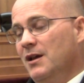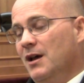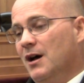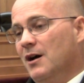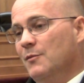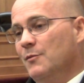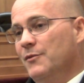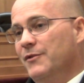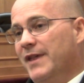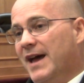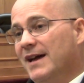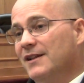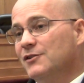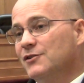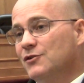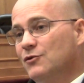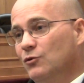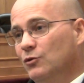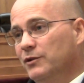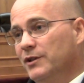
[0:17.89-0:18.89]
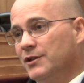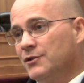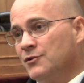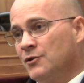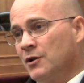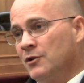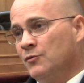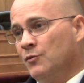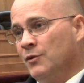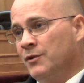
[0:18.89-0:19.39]
Um, that school
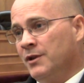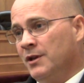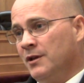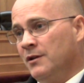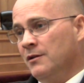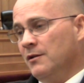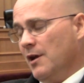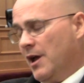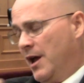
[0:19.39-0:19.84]
district within